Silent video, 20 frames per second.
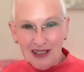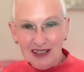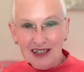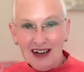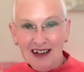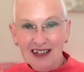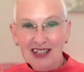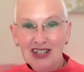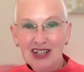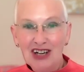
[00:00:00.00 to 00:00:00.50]
is
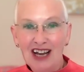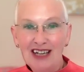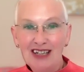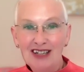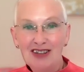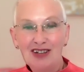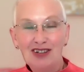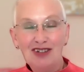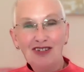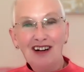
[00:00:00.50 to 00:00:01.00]
going to change
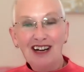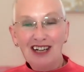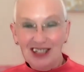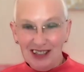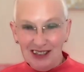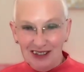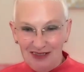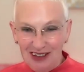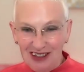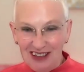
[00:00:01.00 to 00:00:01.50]
the
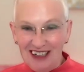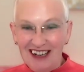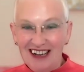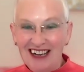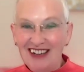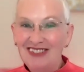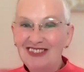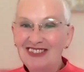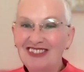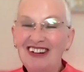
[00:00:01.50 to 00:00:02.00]
direction of your
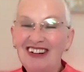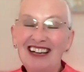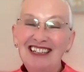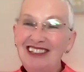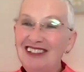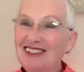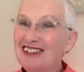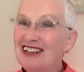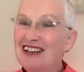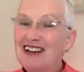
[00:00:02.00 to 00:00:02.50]
life, right?
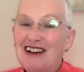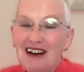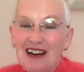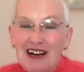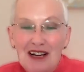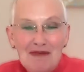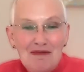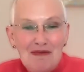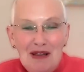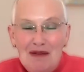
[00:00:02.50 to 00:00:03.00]
You've got
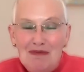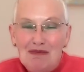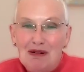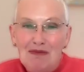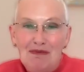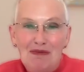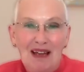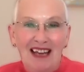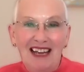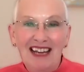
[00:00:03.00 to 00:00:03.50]
to be
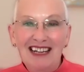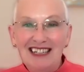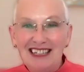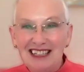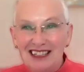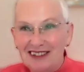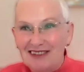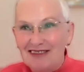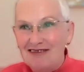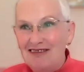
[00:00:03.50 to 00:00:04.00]
prepared
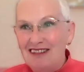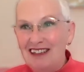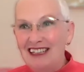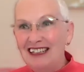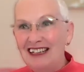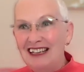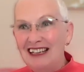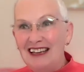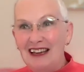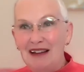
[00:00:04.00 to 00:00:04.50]
to
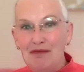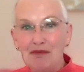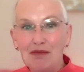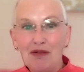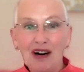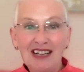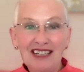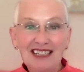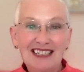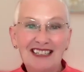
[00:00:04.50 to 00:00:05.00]
really
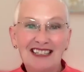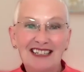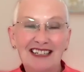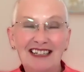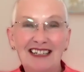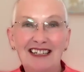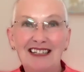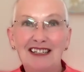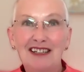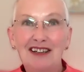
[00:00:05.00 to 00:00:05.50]
embrace
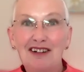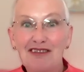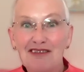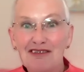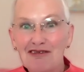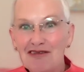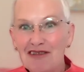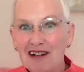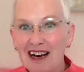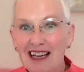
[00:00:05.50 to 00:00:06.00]
these
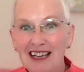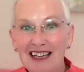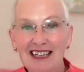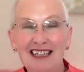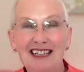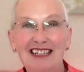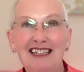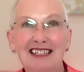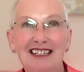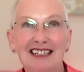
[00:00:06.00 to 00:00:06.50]

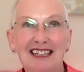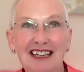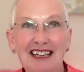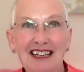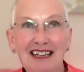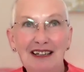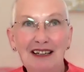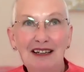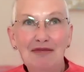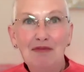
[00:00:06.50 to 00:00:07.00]

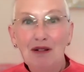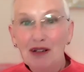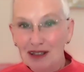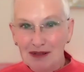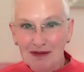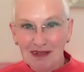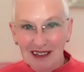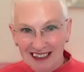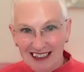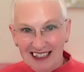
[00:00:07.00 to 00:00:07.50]
crazy
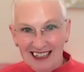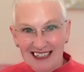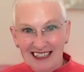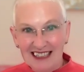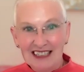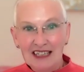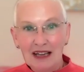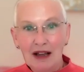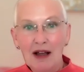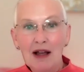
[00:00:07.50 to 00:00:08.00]

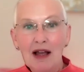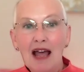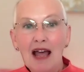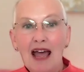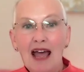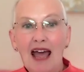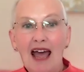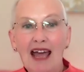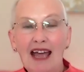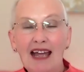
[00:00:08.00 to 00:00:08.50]
possibilities.
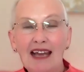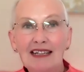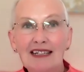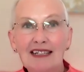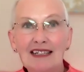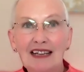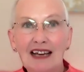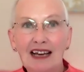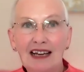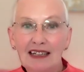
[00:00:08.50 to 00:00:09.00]

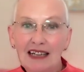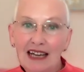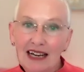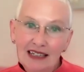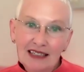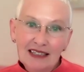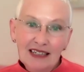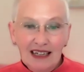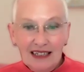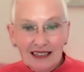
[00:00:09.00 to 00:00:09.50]
And
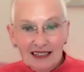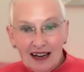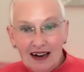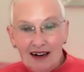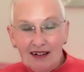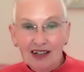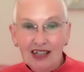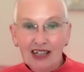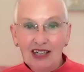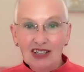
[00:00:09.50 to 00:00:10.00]
it takes
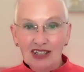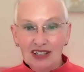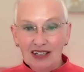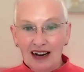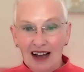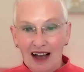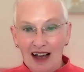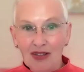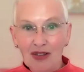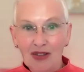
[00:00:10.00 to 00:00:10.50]
courage and
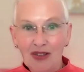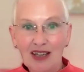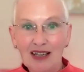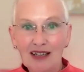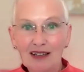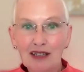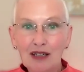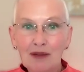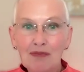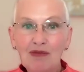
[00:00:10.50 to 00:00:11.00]
other
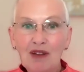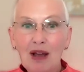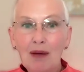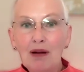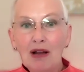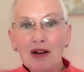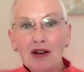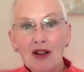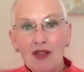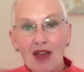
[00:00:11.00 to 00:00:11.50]
things.
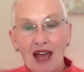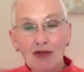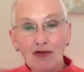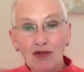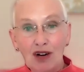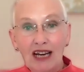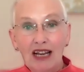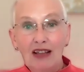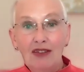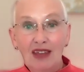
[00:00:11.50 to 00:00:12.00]
But
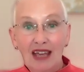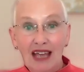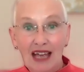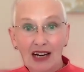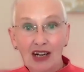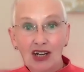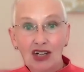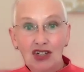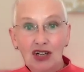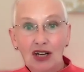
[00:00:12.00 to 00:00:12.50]
reading the
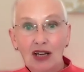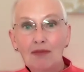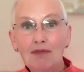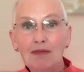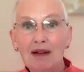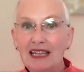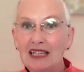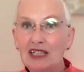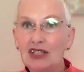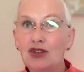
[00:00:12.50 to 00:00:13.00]
energy
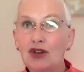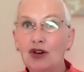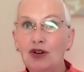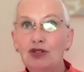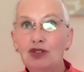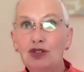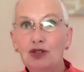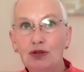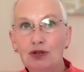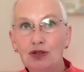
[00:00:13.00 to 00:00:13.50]
makes
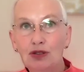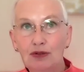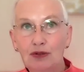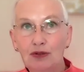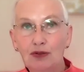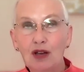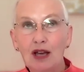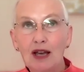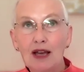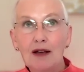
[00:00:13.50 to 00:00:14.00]
those sorts
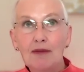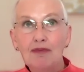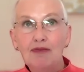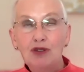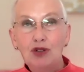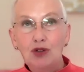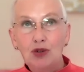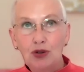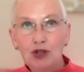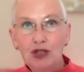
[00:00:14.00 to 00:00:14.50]
of
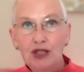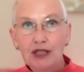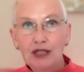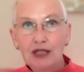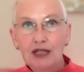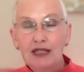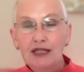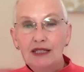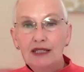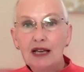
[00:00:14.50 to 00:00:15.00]

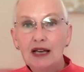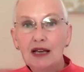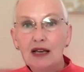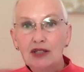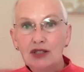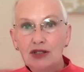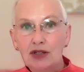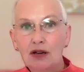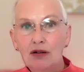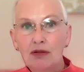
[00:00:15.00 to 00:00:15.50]
choices
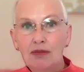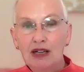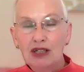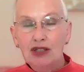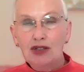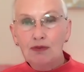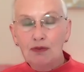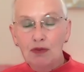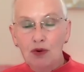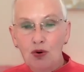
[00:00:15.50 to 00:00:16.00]
so
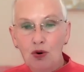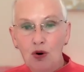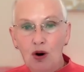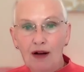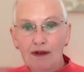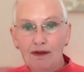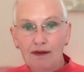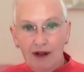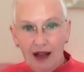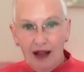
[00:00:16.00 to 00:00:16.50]
much more
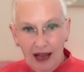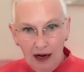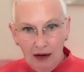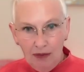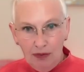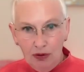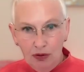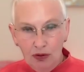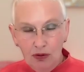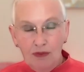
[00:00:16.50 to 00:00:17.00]

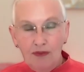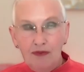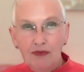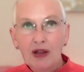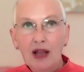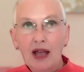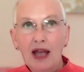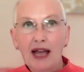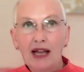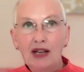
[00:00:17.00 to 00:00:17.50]
available,
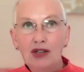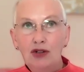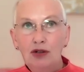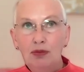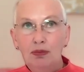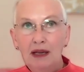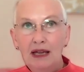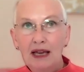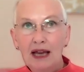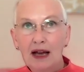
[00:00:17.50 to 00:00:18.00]
and you
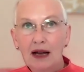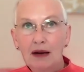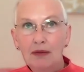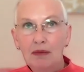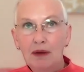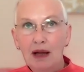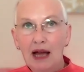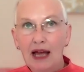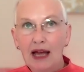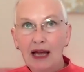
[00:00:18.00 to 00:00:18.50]

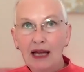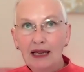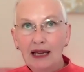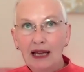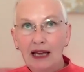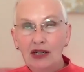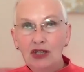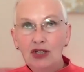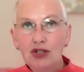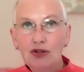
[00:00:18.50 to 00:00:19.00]
become
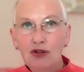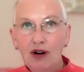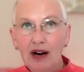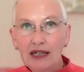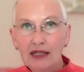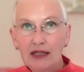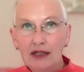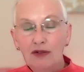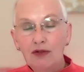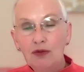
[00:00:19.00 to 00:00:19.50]

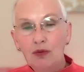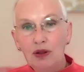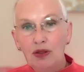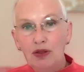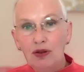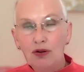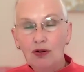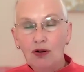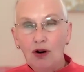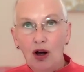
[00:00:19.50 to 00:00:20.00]
interactive with
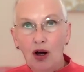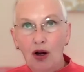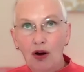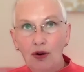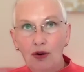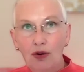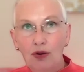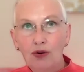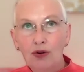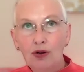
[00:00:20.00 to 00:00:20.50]
your
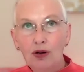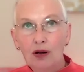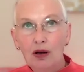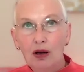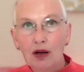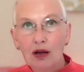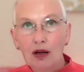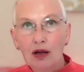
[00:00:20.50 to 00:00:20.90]
own